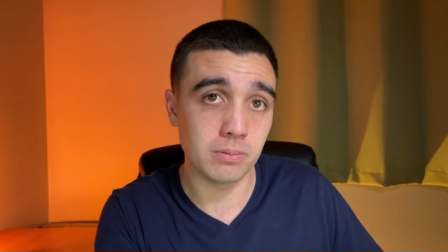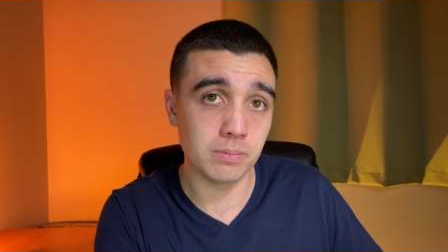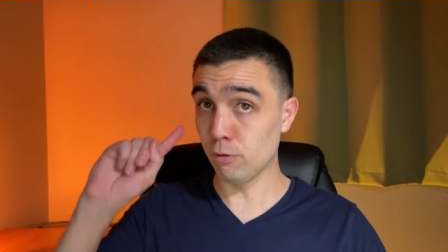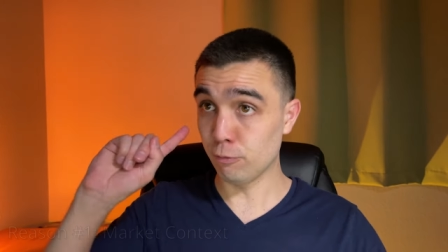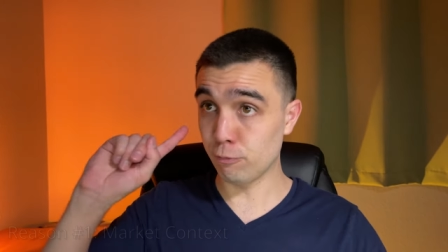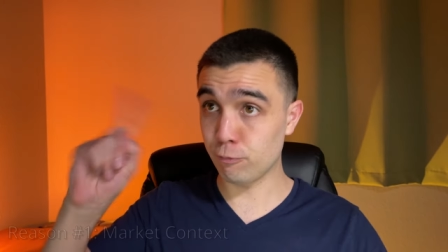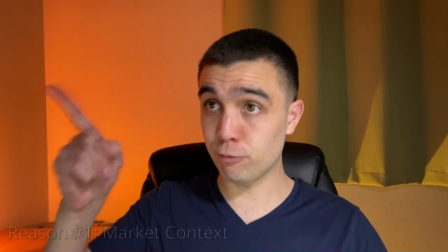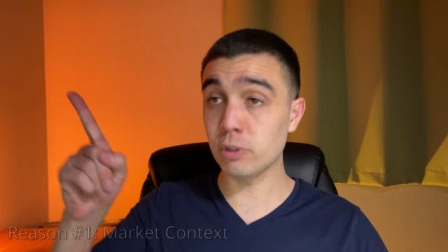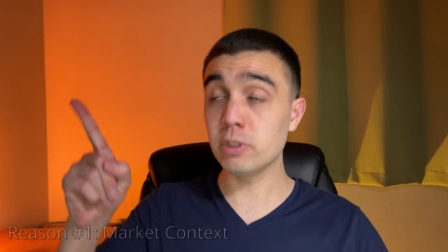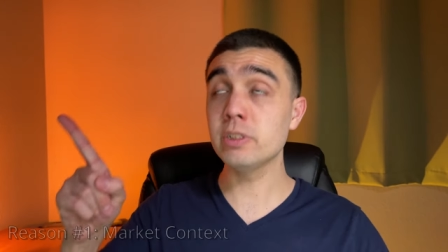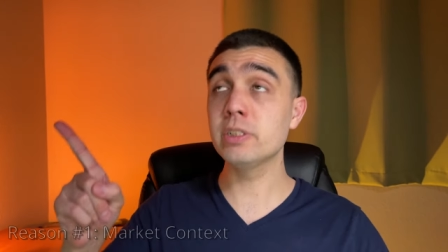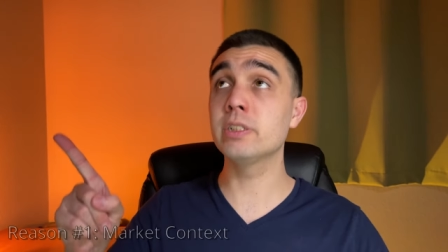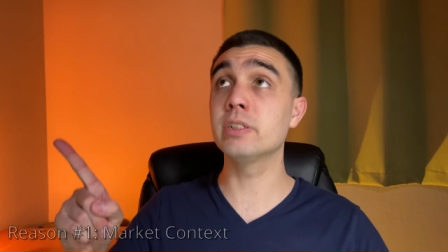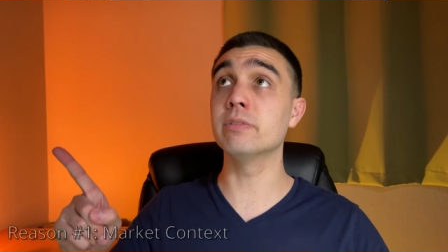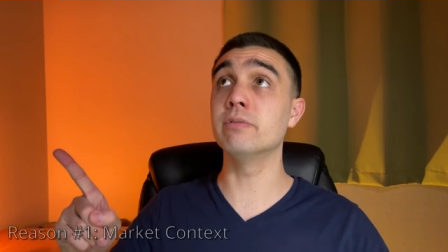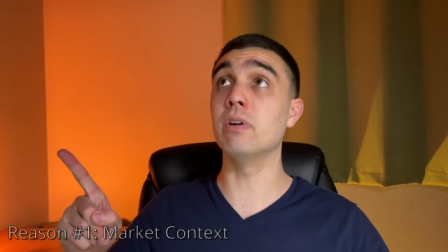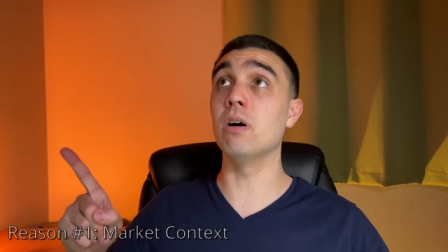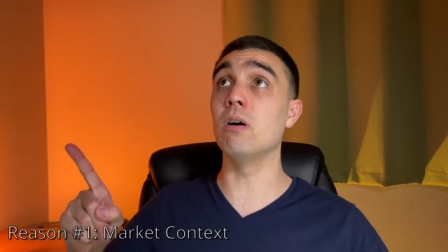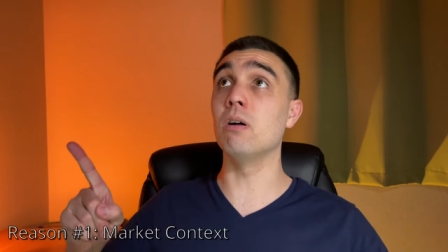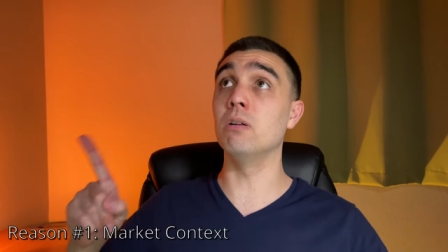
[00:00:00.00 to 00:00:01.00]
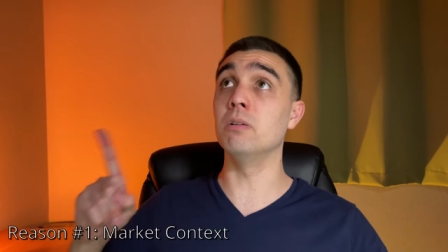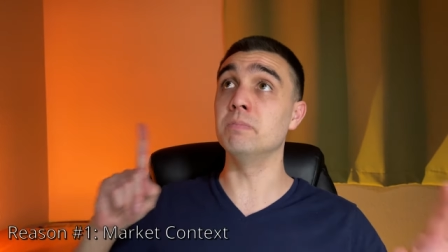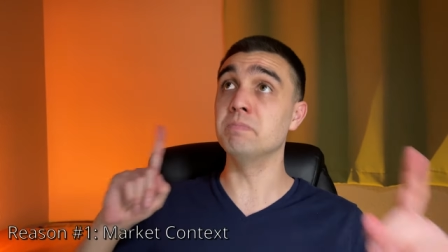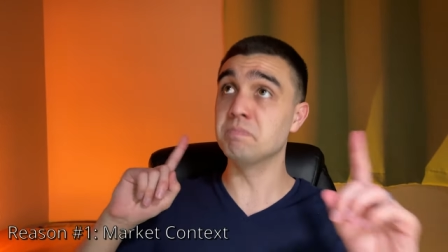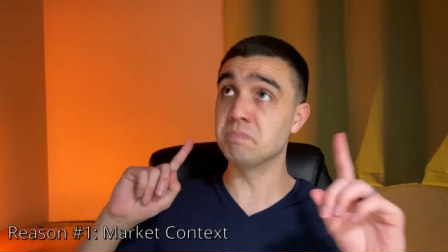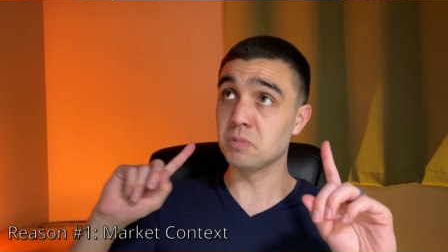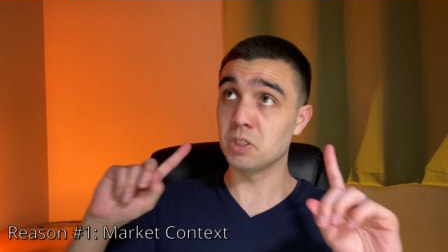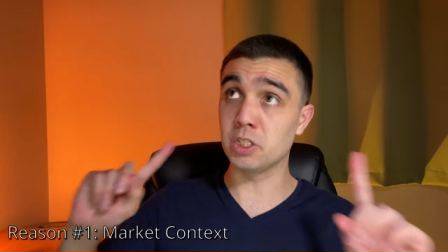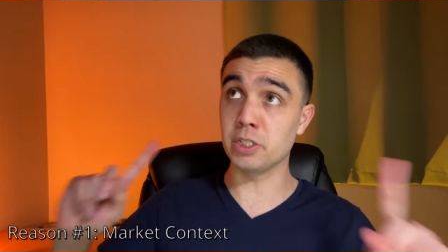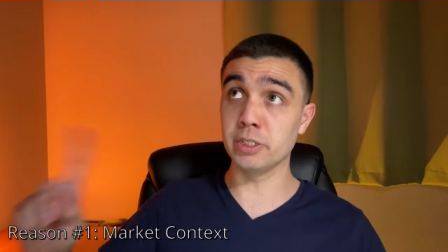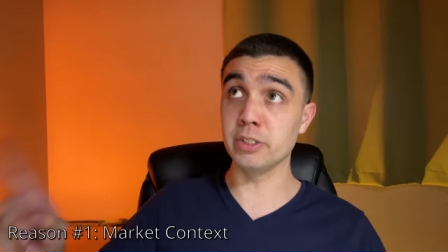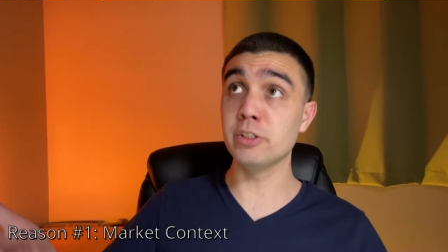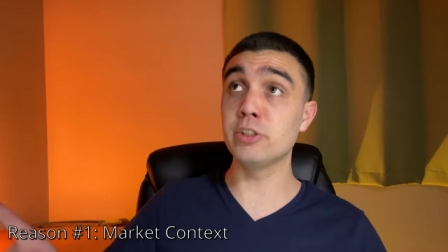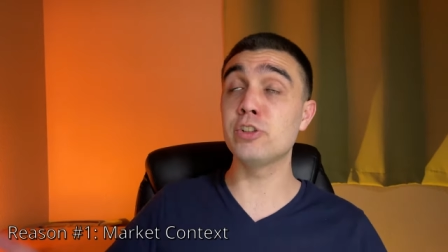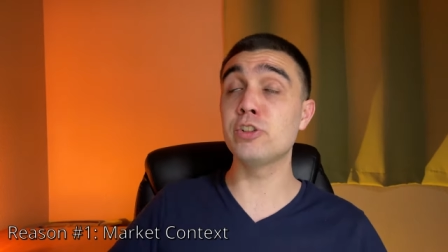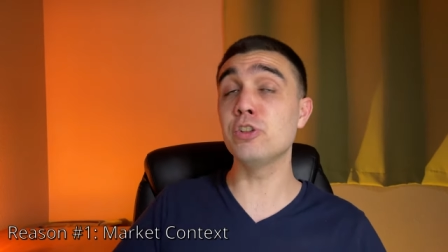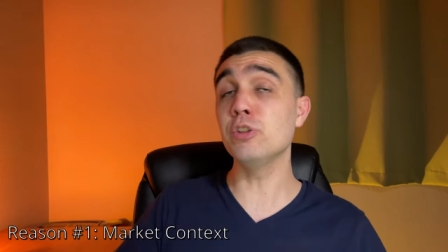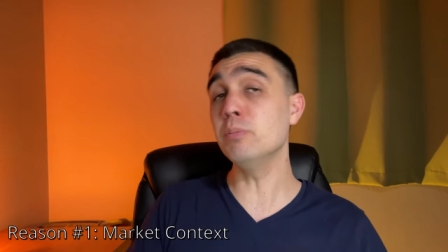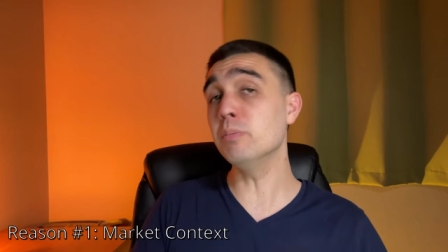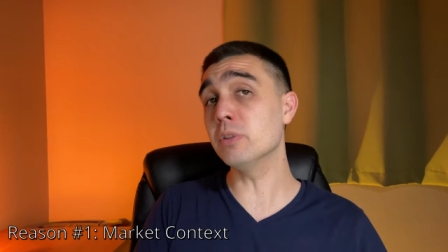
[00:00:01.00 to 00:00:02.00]
First of all,
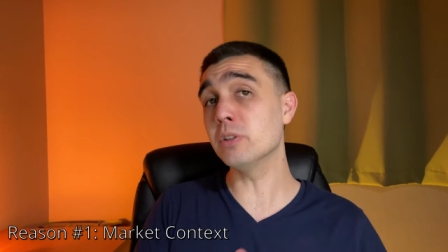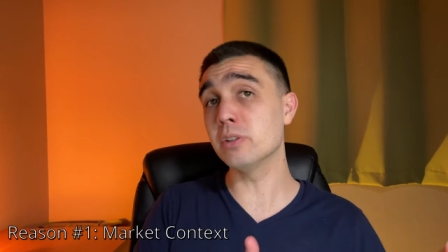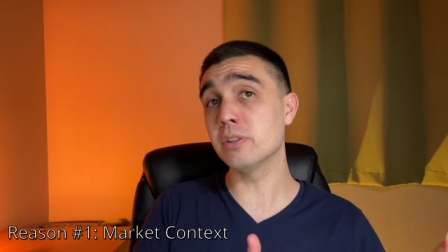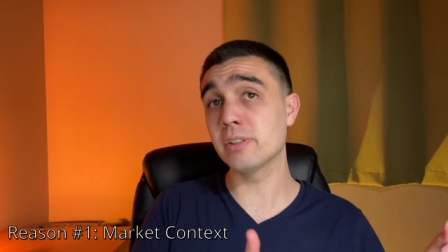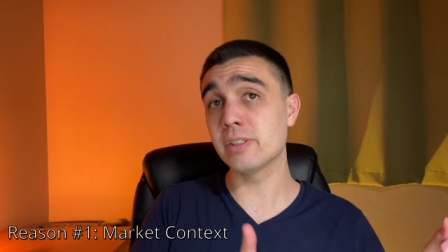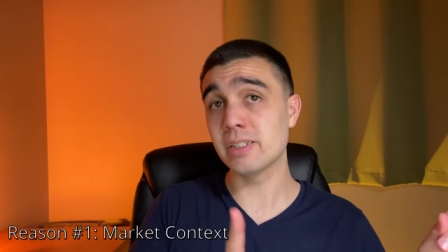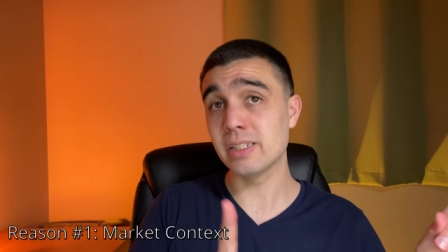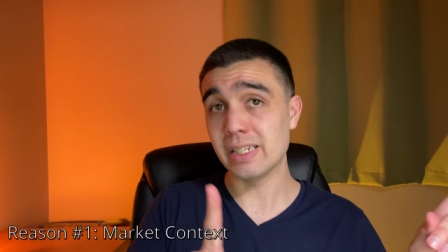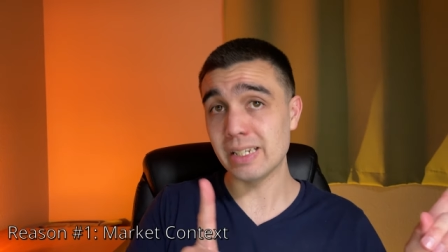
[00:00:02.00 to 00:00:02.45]
consumers